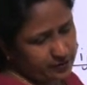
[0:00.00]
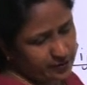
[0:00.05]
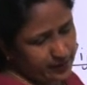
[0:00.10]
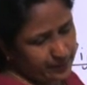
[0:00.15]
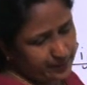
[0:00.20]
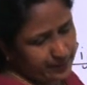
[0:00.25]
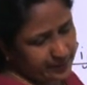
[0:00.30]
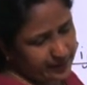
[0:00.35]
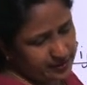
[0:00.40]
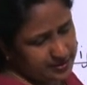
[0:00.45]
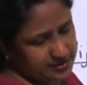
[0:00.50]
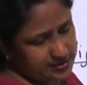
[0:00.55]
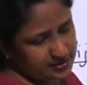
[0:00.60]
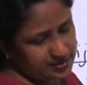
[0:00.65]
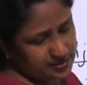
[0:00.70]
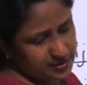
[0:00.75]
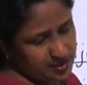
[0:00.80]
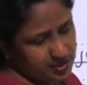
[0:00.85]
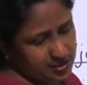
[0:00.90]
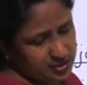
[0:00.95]
comparison.
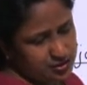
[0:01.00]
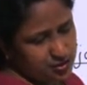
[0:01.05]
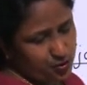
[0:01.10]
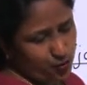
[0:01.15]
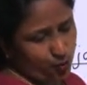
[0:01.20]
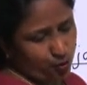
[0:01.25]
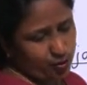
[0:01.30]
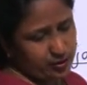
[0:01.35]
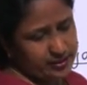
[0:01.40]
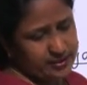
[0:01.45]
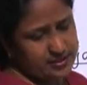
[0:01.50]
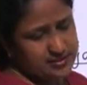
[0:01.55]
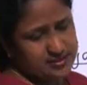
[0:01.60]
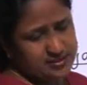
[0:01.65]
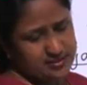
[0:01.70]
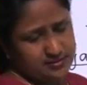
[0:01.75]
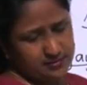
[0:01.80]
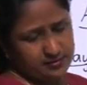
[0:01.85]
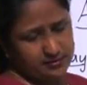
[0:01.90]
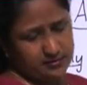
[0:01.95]
So what is
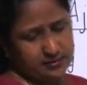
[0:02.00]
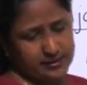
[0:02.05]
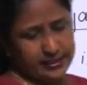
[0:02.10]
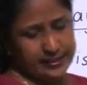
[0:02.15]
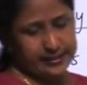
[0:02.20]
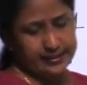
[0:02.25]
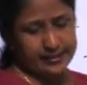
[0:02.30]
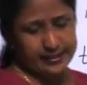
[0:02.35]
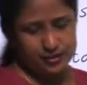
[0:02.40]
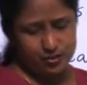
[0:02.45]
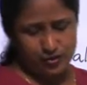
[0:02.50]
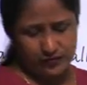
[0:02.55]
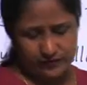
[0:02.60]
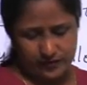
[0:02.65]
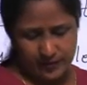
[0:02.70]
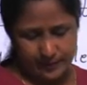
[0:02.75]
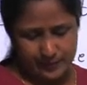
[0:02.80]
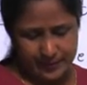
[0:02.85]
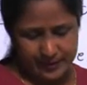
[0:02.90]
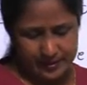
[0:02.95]
degrees of
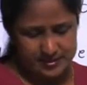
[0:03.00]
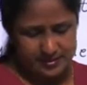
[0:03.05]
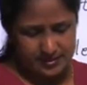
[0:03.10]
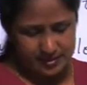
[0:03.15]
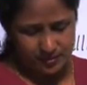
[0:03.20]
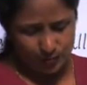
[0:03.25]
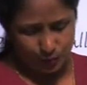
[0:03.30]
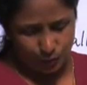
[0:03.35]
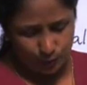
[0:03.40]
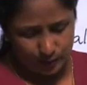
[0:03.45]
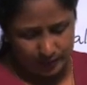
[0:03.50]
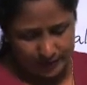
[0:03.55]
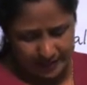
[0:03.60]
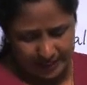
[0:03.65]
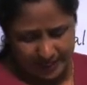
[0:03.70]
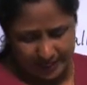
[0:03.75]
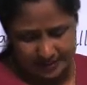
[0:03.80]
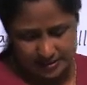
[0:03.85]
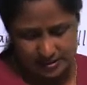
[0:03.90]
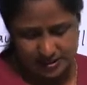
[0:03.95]
comparison? Only
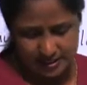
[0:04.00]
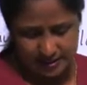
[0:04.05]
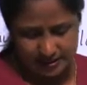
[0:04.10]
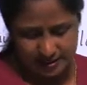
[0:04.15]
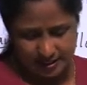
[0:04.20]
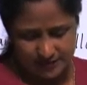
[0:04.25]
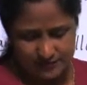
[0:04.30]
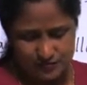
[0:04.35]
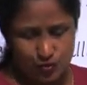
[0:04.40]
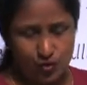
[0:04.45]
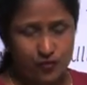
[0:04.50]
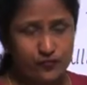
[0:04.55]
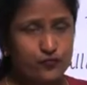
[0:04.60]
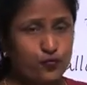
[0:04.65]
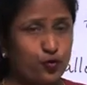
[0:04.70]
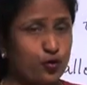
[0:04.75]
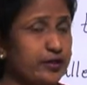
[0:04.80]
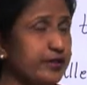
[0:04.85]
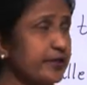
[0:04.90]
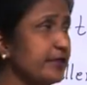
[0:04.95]
adjectives of
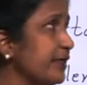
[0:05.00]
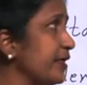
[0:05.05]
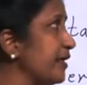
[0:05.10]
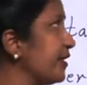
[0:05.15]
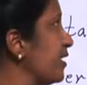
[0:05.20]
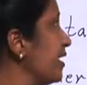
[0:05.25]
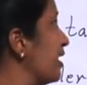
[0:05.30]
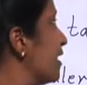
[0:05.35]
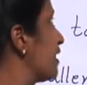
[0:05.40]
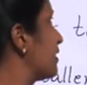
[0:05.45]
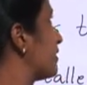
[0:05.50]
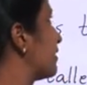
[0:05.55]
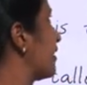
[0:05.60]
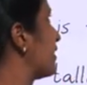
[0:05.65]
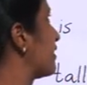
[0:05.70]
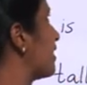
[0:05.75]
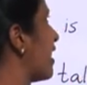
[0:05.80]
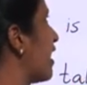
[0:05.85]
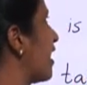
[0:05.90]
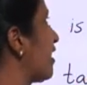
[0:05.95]
quality can
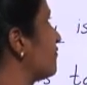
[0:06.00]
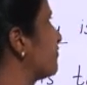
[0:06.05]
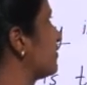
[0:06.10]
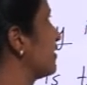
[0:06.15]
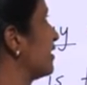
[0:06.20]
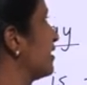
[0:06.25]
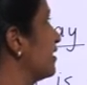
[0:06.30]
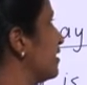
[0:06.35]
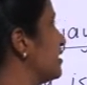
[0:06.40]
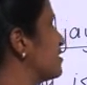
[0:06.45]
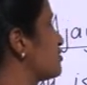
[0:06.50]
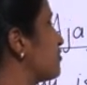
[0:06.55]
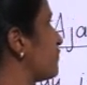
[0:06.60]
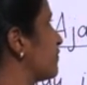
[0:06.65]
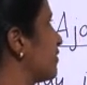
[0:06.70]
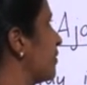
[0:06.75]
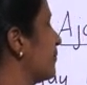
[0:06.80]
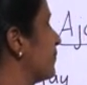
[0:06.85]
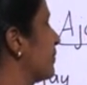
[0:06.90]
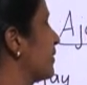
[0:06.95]
have degrees of
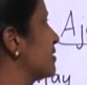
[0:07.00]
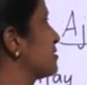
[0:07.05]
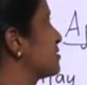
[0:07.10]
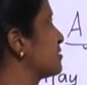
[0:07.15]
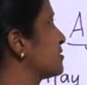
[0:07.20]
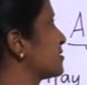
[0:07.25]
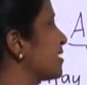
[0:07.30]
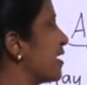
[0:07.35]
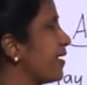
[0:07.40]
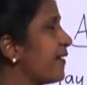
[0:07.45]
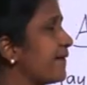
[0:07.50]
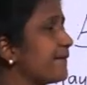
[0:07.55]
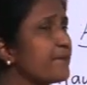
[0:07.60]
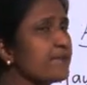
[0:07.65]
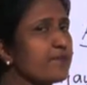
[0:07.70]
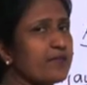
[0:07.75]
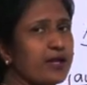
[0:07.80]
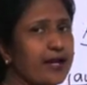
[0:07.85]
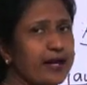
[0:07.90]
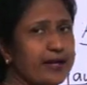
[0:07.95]
comparisons. And
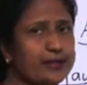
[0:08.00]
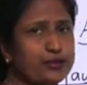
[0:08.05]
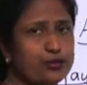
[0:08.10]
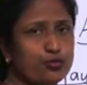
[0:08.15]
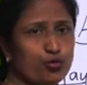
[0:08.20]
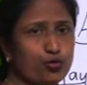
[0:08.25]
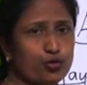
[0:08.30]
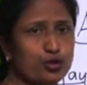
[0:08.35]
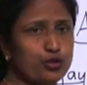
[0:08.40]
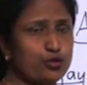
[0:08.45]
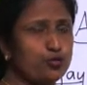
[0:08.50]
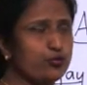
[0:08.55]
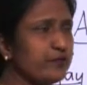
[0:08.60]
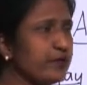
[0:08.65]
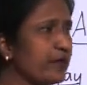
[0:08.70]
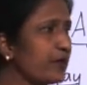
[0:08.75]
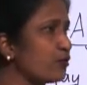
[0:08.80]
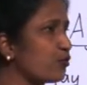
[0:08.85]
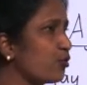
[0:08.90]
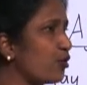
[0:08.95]
I told you, we
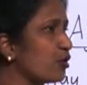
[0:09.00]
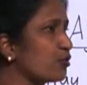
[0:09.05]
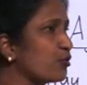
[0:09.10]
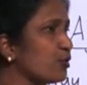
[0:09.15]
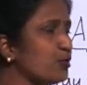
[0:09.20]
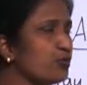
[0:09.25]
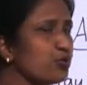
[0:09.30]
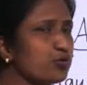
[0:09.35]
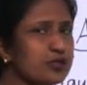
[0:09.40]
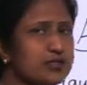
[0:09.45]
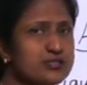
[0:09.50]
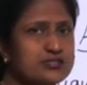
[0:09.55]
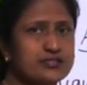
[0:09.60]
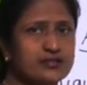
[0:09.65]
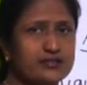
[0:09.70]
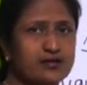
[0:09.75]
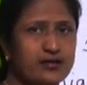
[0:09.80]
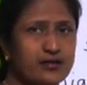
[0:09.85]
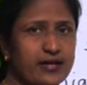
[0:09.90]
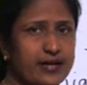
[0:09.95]
are not going to
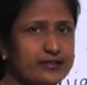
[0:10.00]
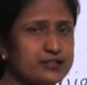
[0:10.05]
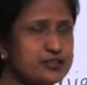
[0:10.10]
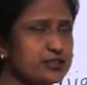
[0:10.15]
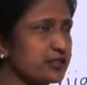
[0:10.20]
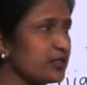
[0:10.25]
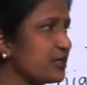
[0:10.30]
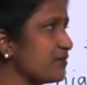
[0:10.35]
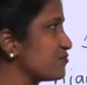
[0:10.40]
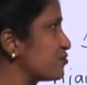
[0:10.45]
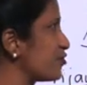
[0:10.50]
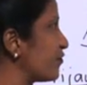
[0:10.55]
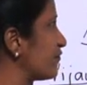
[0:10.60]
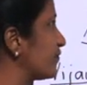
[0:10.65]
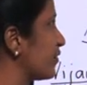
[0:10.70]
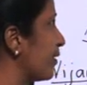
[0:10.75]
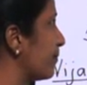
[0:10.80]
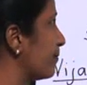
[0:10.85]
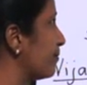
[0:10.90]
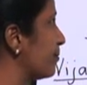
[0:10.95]
consider adjectives of
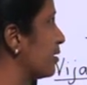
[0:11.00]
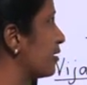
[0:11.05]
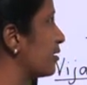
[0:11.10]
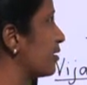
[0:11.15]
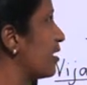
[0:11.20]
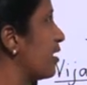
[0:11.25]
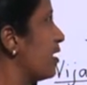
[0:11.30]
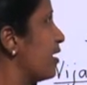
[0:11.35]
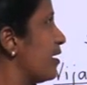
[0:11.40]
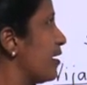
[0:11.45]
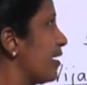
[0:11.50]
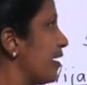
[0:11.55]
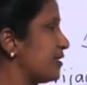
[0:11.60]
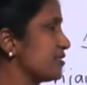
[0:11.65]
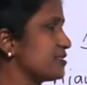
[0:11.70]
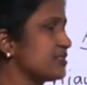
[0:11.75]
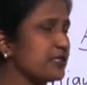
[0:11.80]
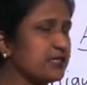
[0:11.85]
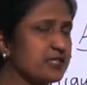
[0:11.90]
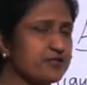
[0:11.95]
number,
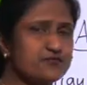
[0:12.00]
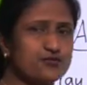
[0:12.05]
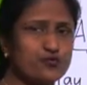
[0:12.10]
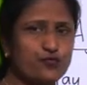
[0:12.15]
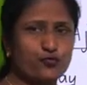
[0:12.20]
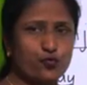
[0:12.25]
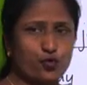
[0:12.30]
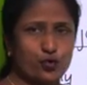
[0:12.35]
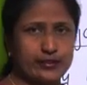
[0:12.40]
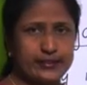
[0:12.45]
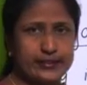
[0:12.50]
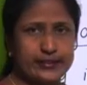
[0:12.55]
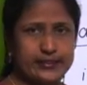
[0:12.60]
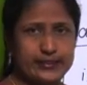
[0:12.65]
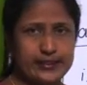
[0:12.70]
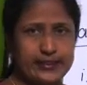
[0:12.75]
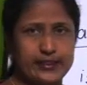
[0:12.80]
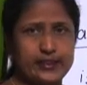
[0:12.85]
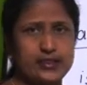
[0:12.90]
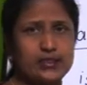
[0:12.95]
adjectives of
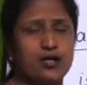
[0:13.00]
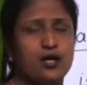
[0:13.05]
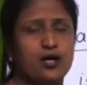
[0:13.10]
quantity